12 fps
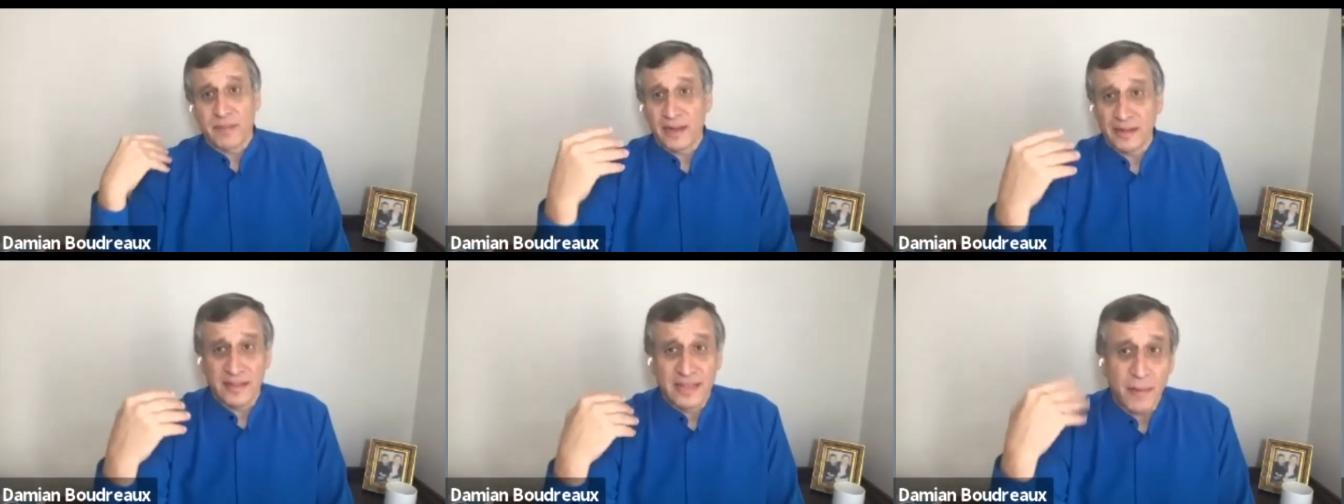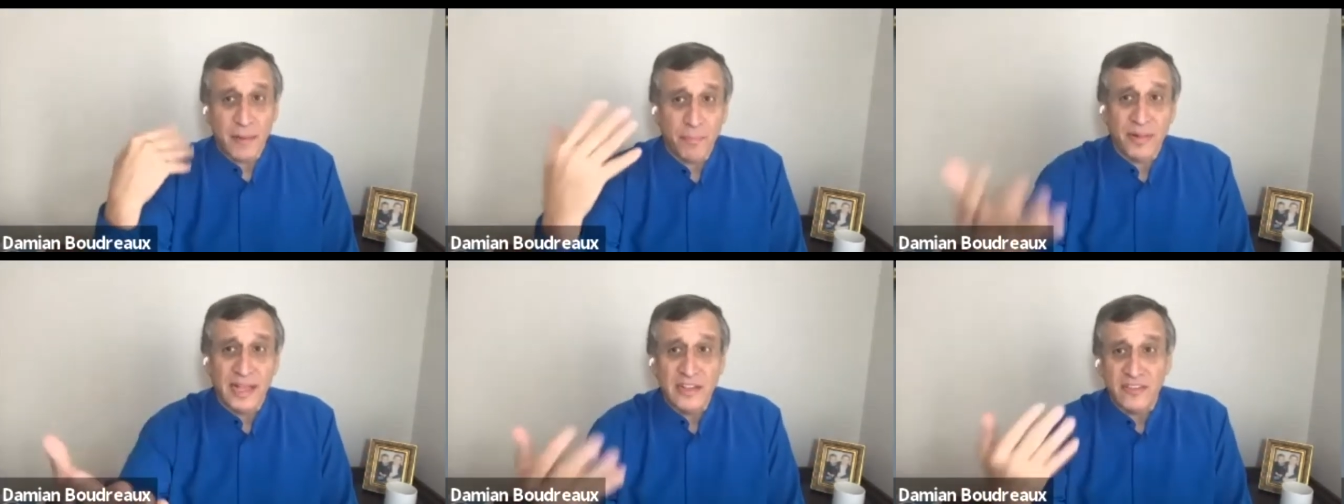That that
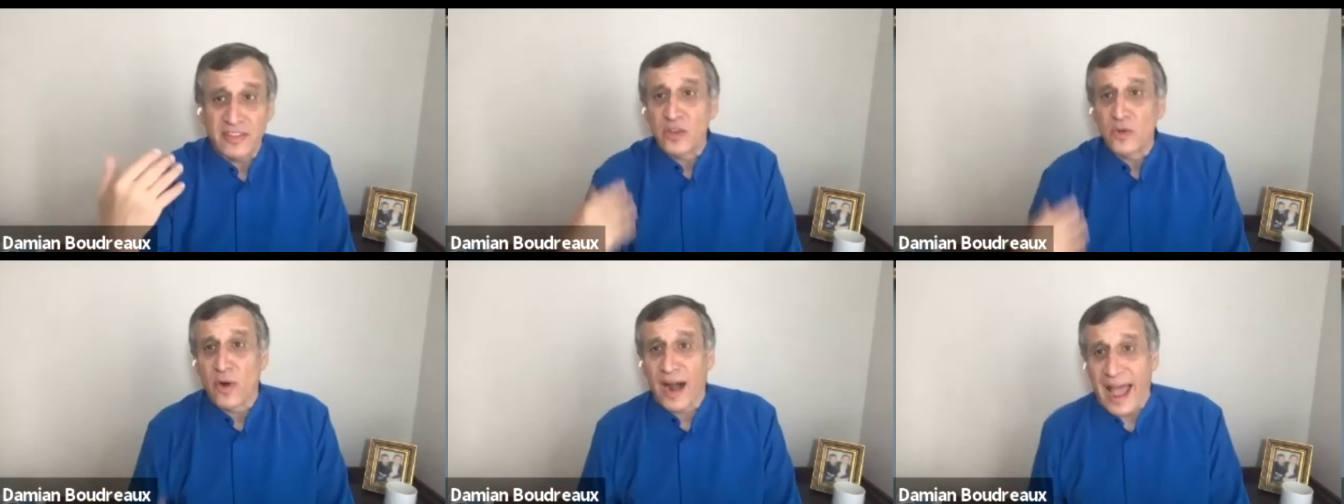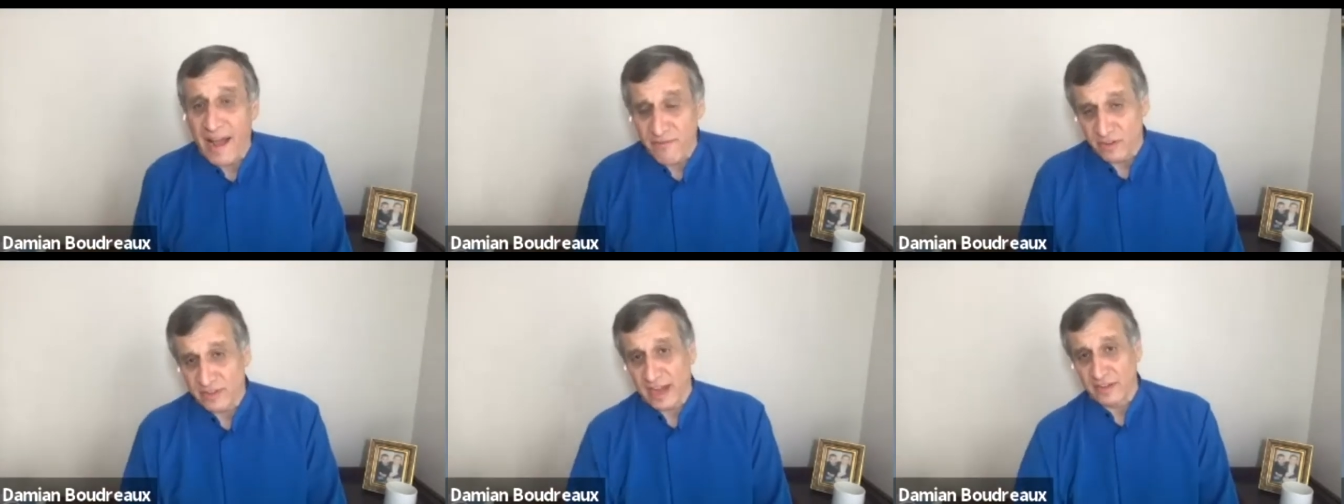that place that you
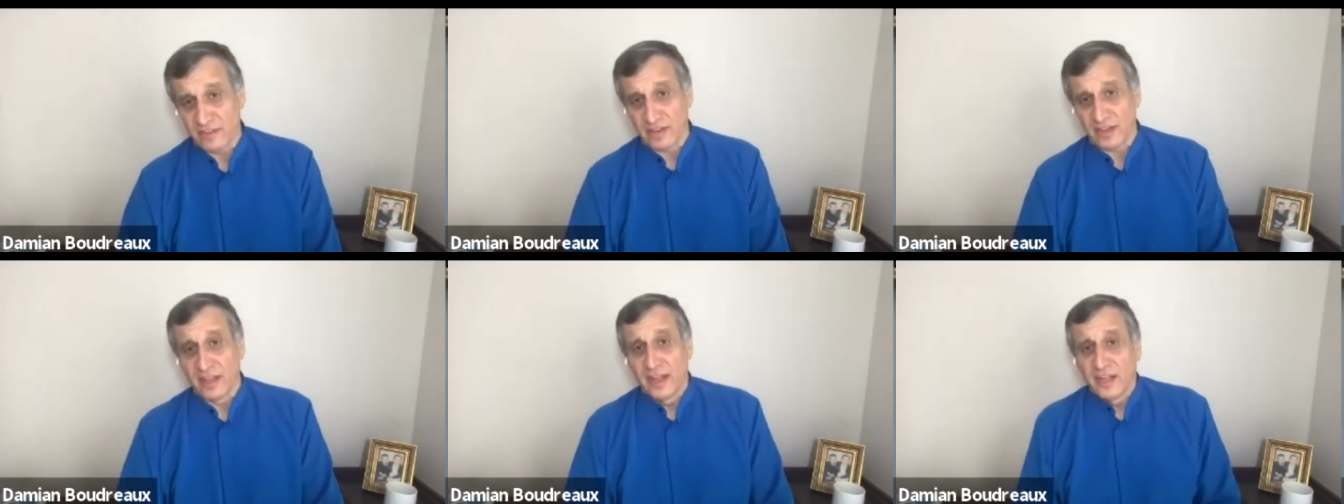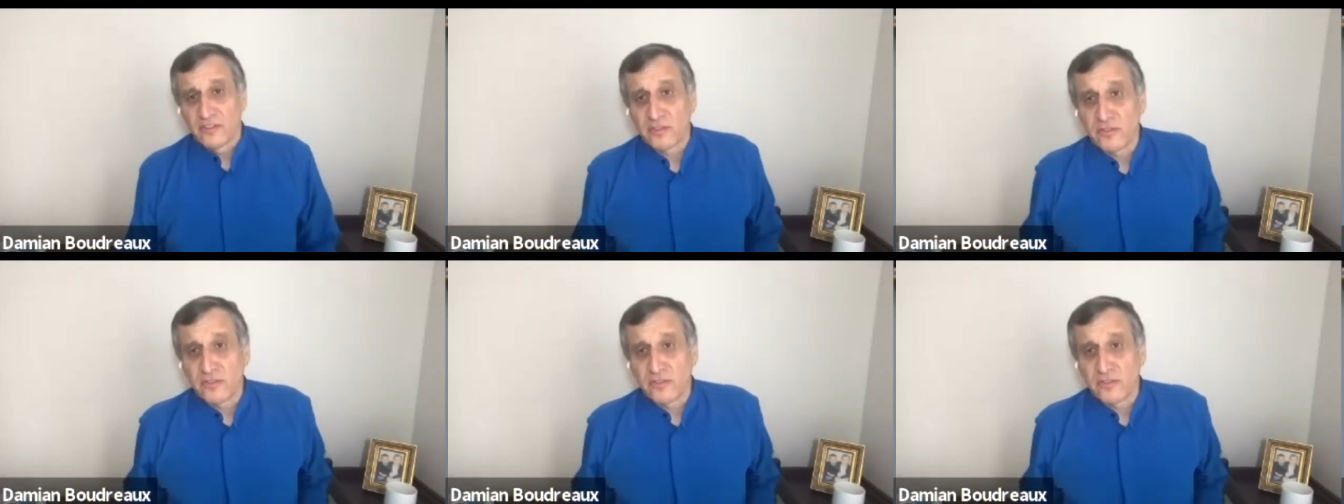are advertising.